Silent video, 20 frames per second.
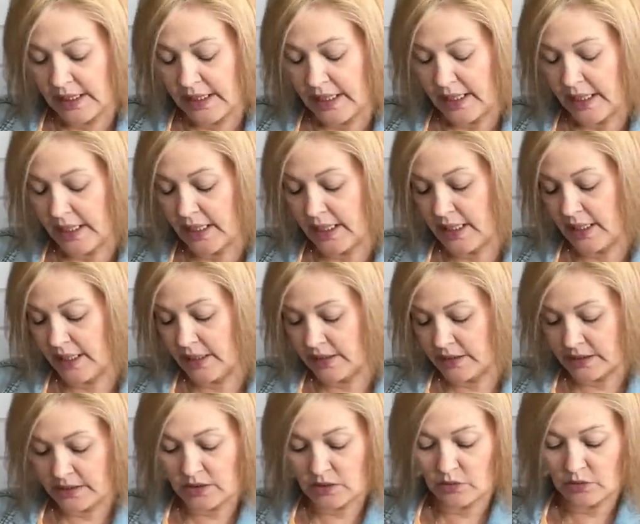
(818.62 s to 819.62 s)
And
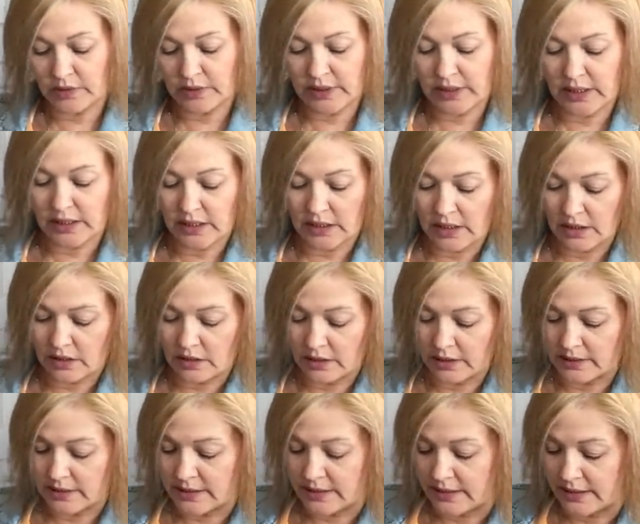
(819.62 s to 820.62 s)
it's only,
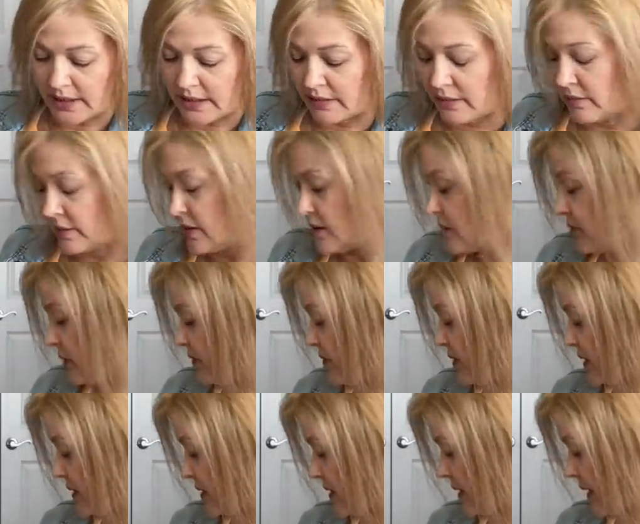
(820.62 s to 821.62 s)
let's see, it's
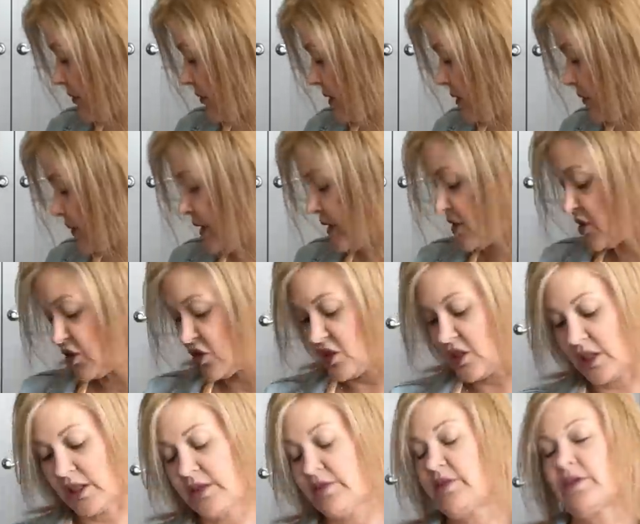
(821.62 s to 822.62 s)
fifty-seven, but it's a
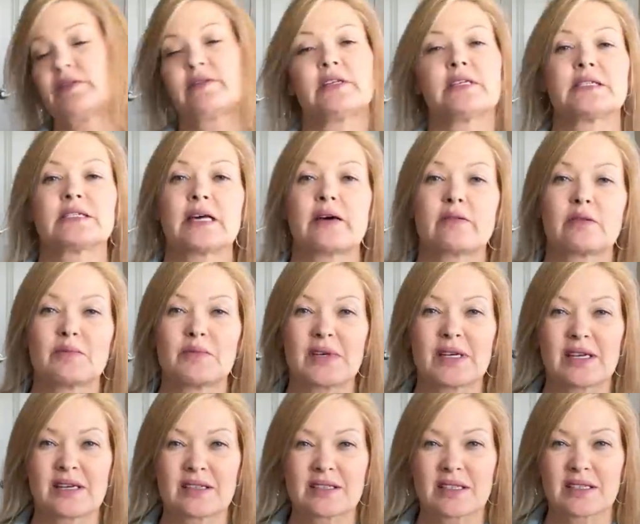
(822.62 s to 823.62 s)
chilly fifty-seven
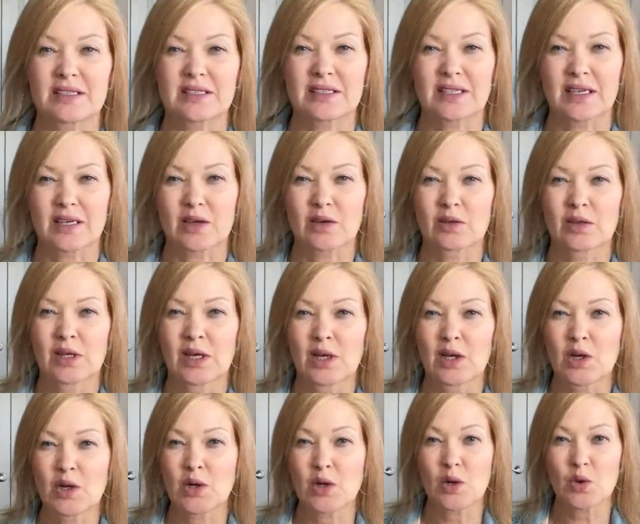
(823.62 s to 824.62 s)
because it's like
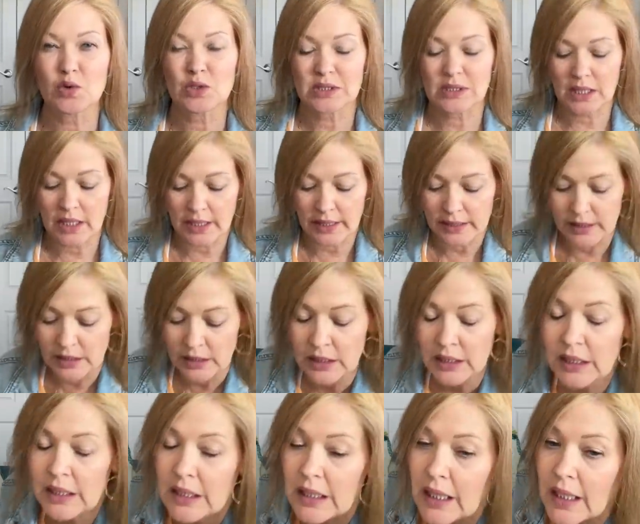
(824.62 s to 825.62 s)
no sun,
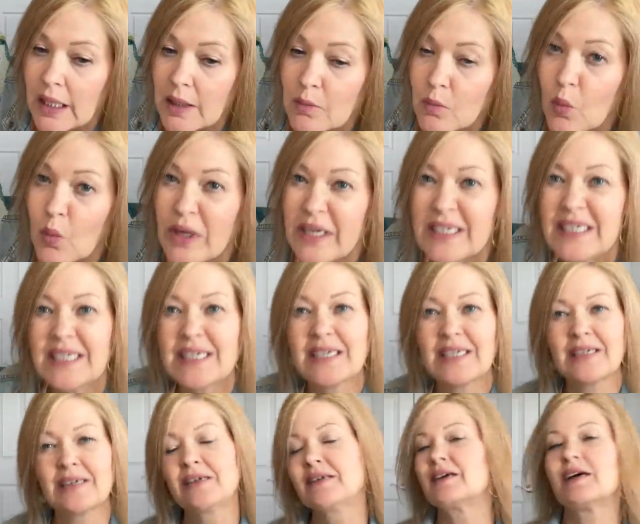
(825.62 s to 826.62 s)
um,
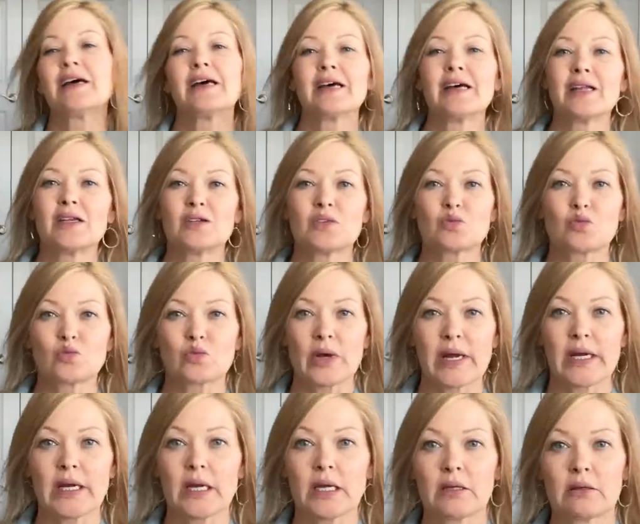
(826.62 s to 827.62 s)
windy, and
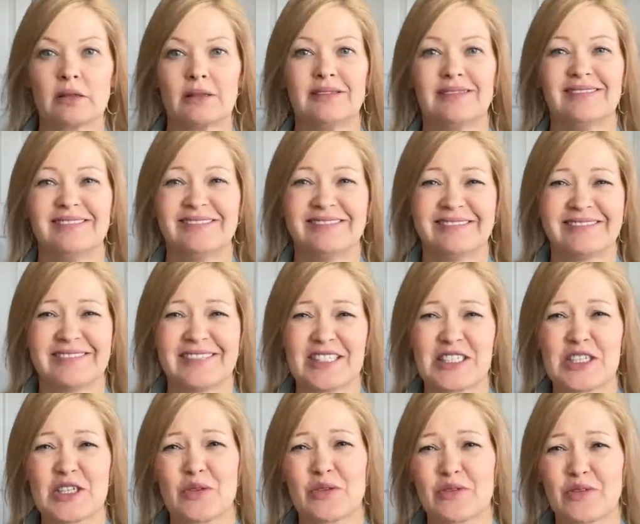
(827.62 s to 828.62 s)
rainy.
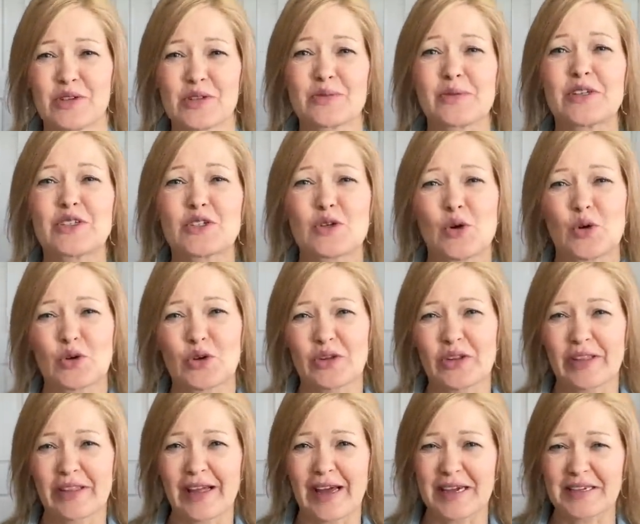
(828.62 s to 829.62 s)
So it feels much colder
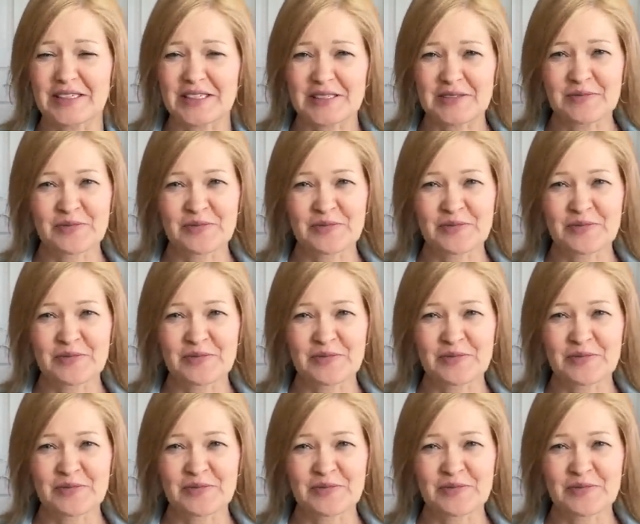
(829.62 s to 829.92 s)
than that.